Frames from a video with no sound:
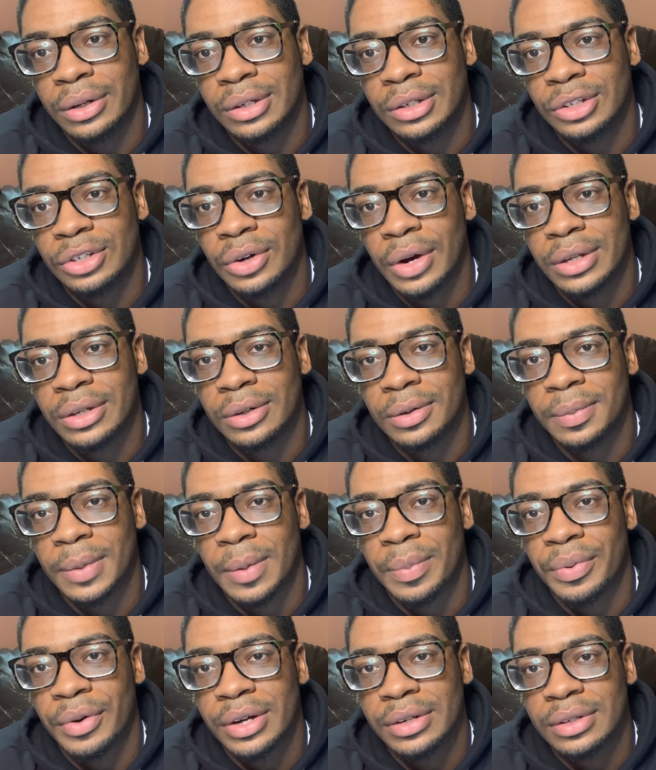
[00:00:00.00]
the show, I talked
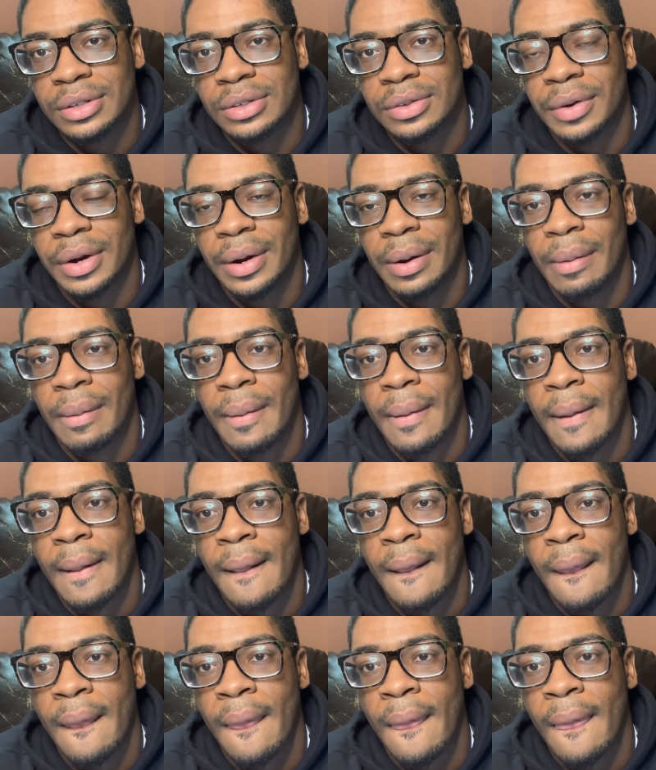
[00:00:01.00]
about presence, right?
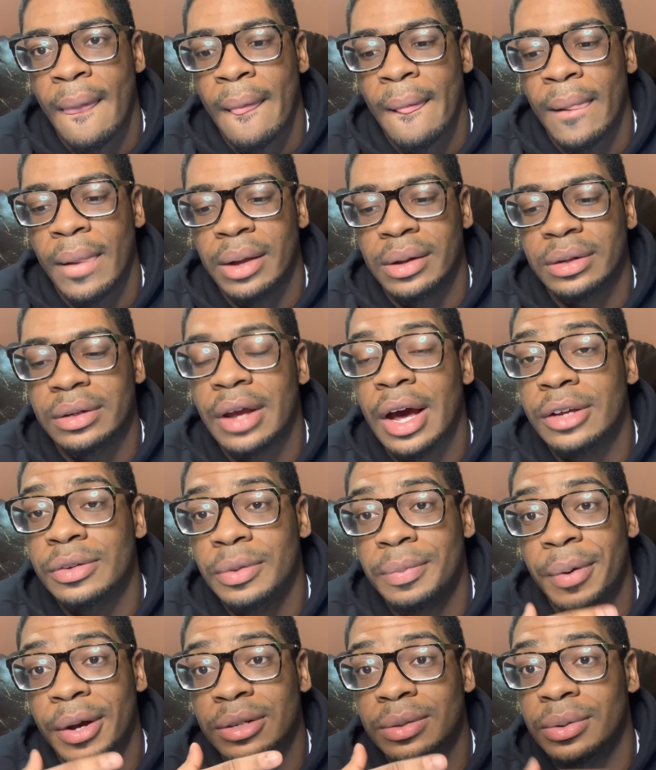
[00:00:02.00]
That's
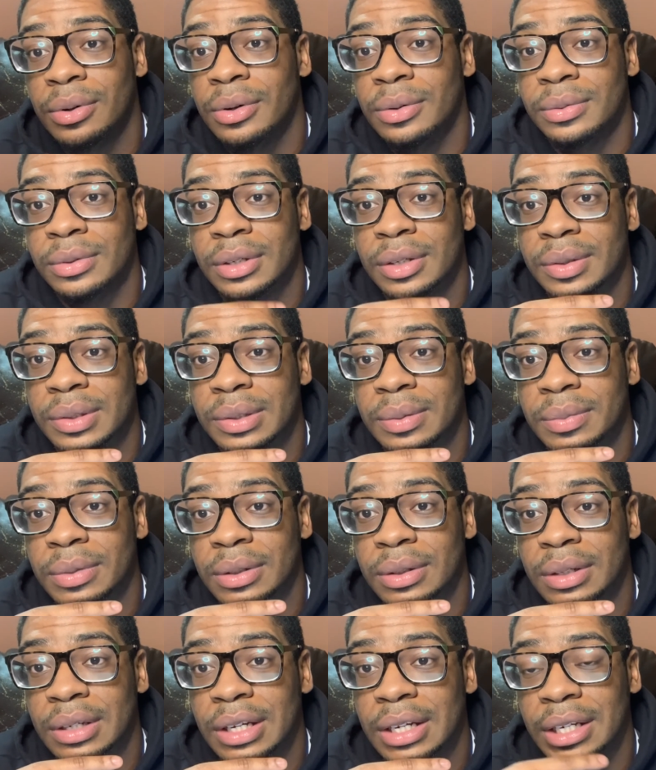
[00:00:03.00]
what Patrick Mahomes gives to me.
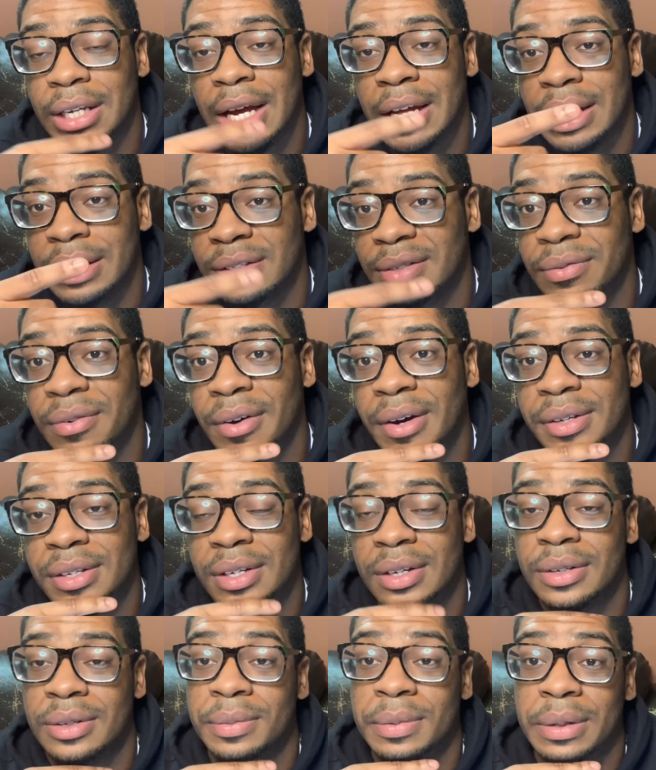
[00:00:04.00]
He That's the vibes he
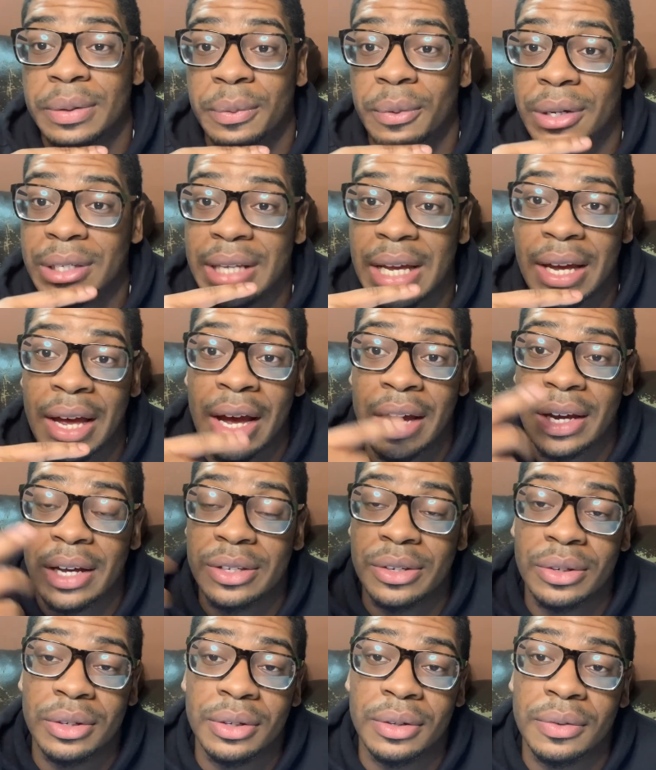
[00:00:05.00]
gives me. Once that guy gets
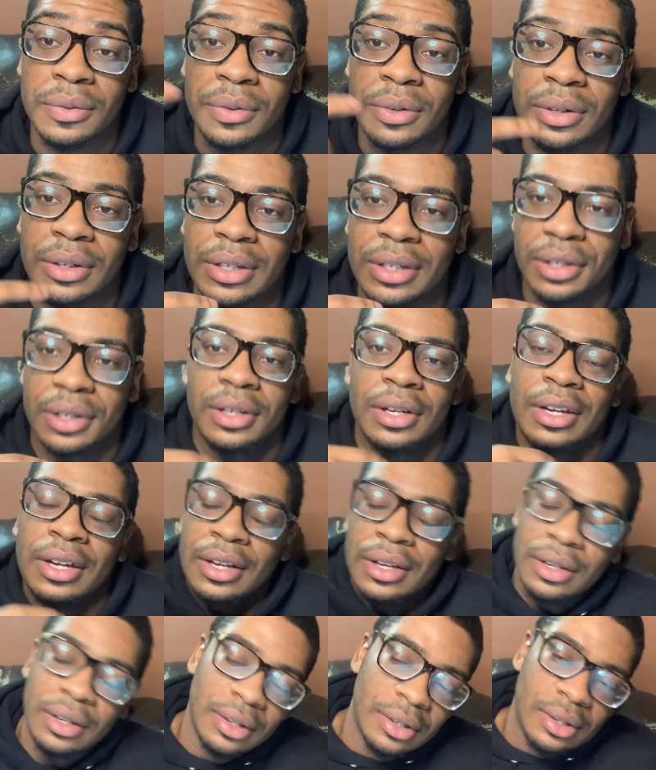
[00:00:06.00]
onto the field, he,
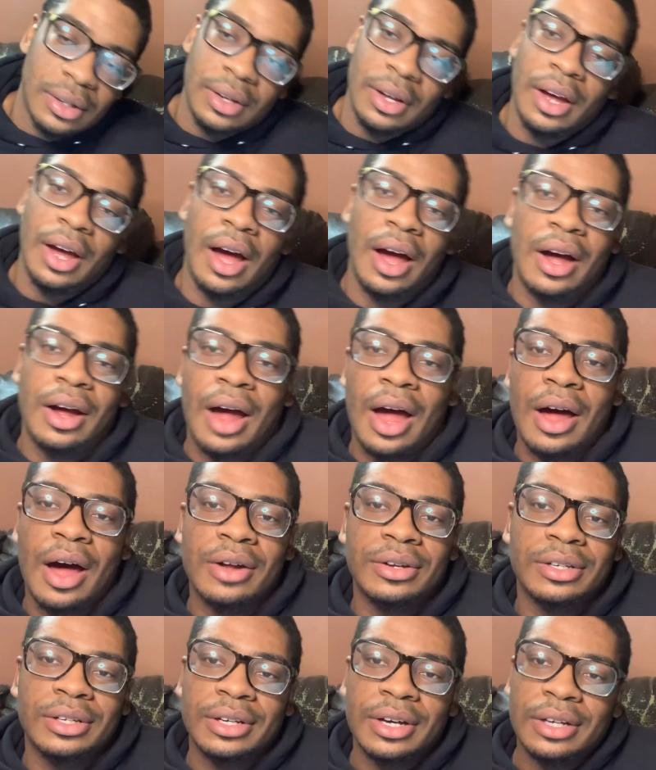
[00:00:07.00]
I, I don't
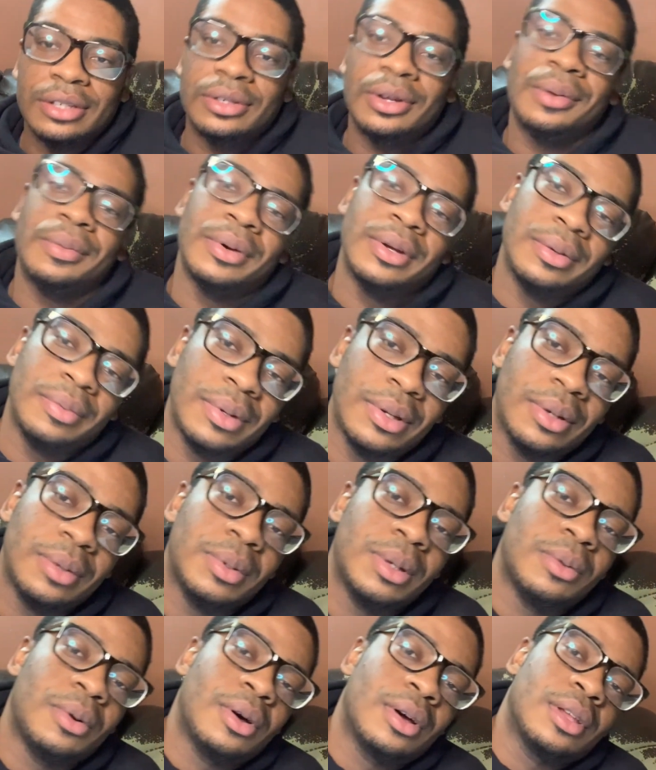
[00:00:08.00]
think you guys know, but he be, he be
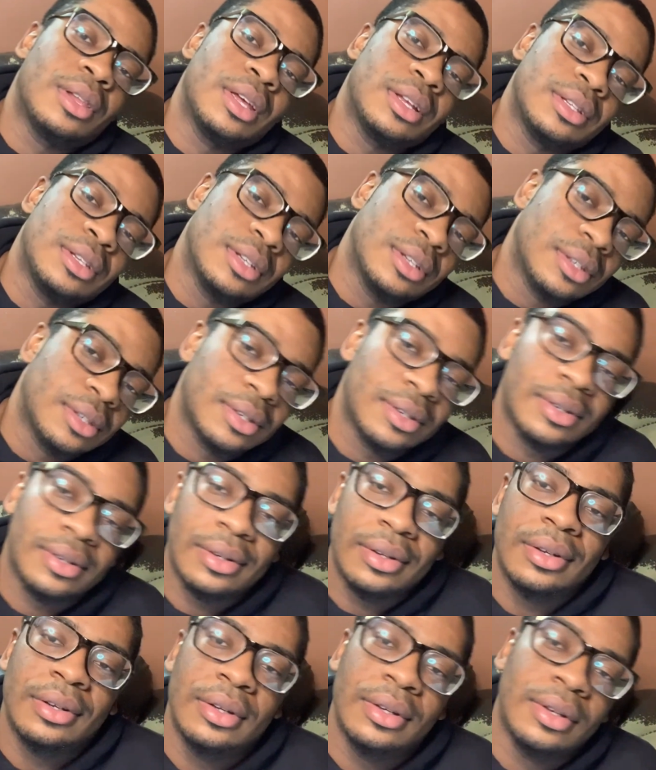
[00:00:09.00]
walking like this
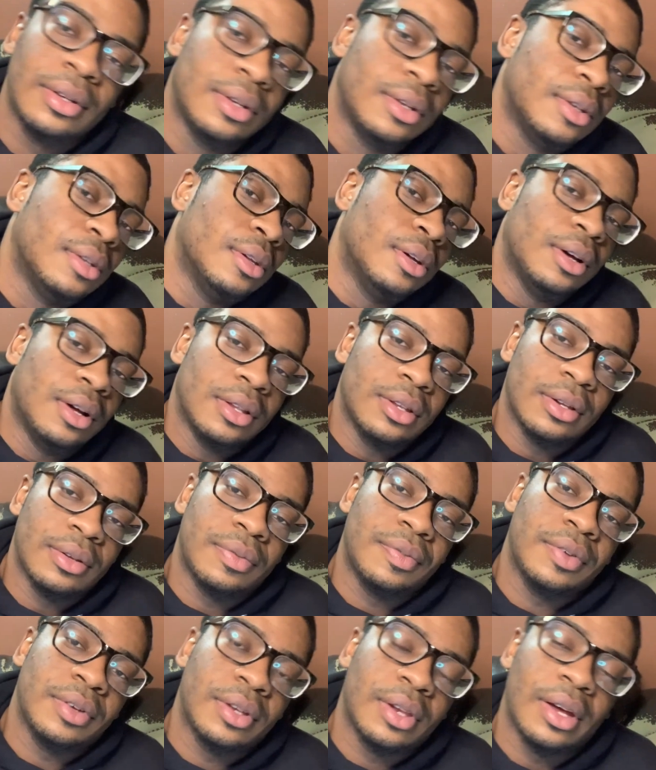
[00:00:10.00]
onto the
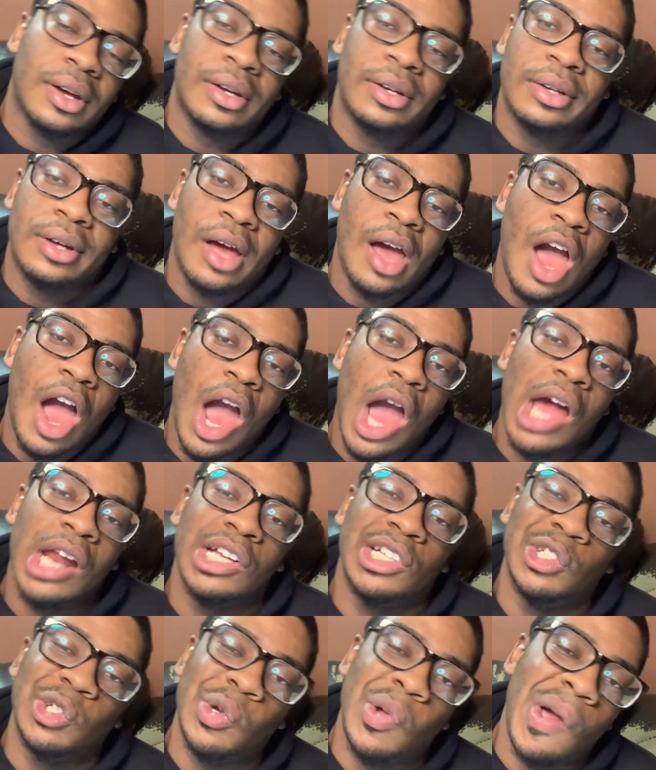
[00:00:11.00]
field, like, and
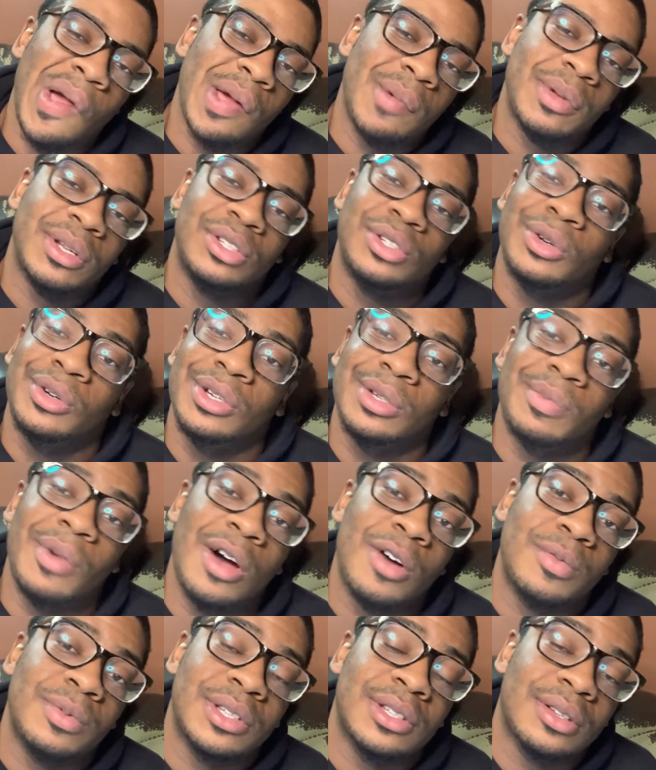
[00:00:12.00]
he, he be chewing his
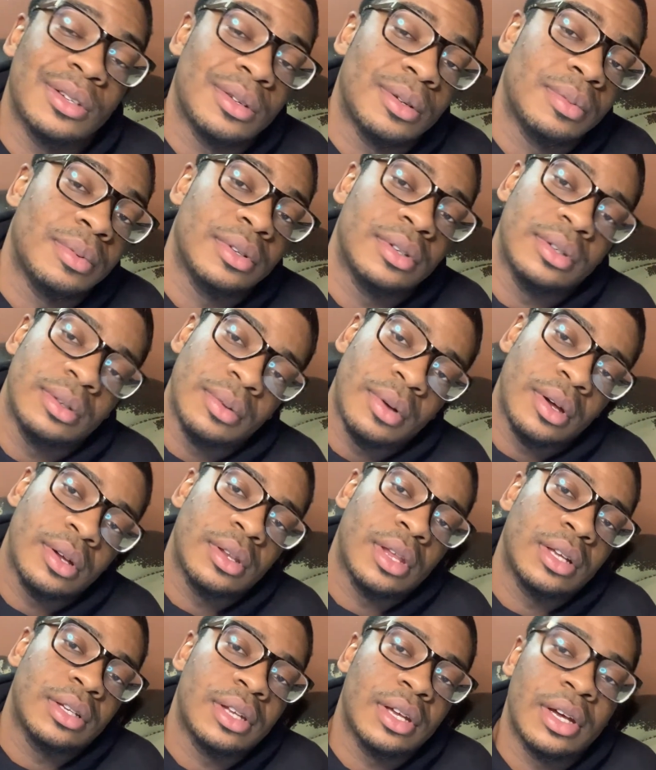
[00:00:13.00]
mouthpiece a little bit, walking
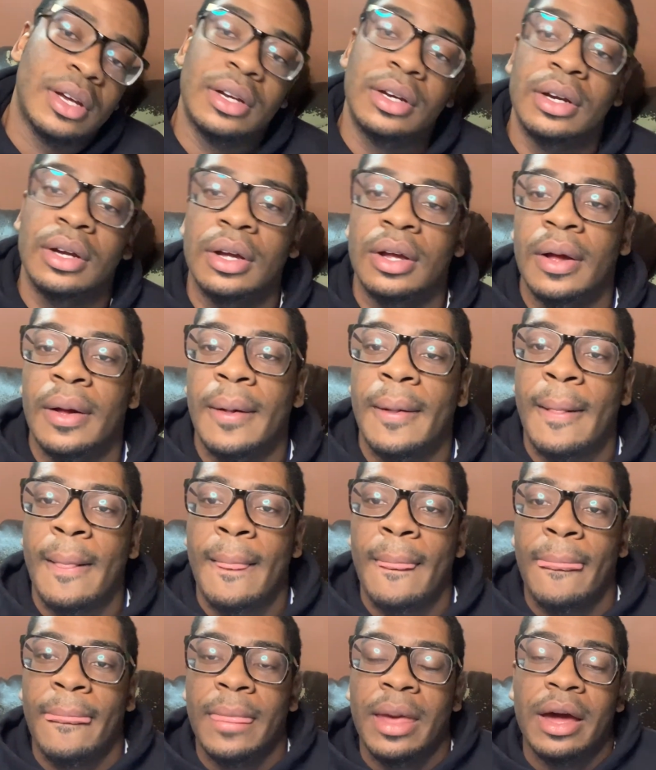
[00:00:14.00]
like that.
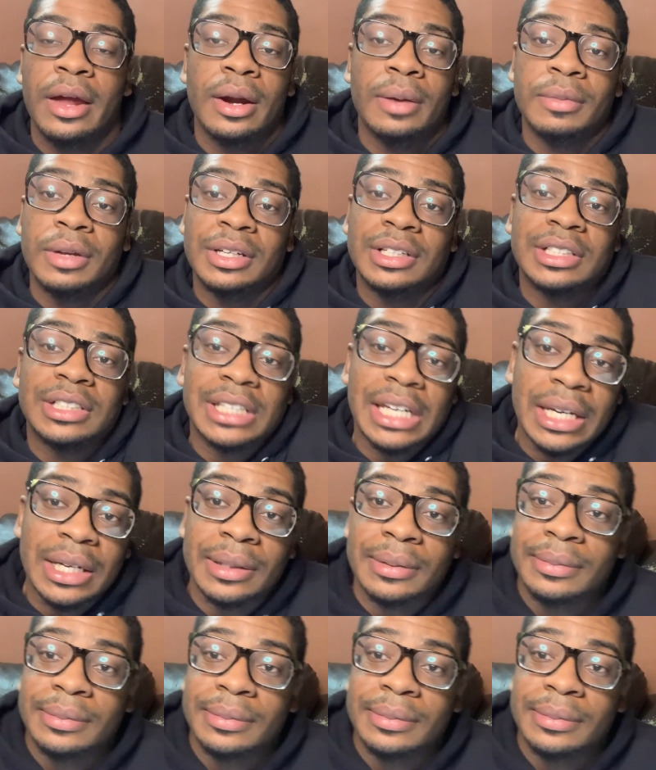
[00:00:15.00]
And I'm like, damn.